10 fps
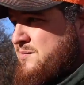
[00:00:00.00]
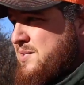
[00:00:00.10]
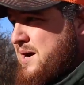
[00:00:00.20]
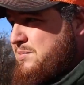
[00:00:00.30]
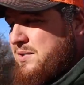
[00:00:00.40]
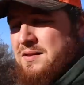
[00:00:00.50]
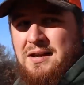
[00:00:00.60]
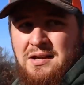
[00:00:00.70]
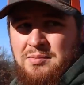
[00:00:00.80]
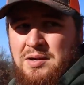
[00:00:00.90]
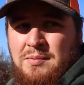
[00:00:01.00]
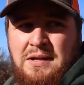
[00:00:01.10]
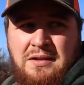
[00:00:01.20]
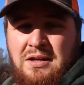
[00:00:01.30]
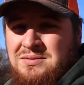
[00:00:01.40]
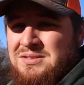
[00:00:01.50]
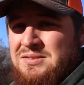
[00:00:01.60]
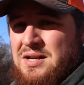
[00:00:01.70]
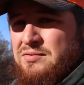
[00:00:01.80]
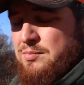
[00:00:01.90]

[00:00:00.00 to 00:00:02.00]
property like up here by the goats and stuff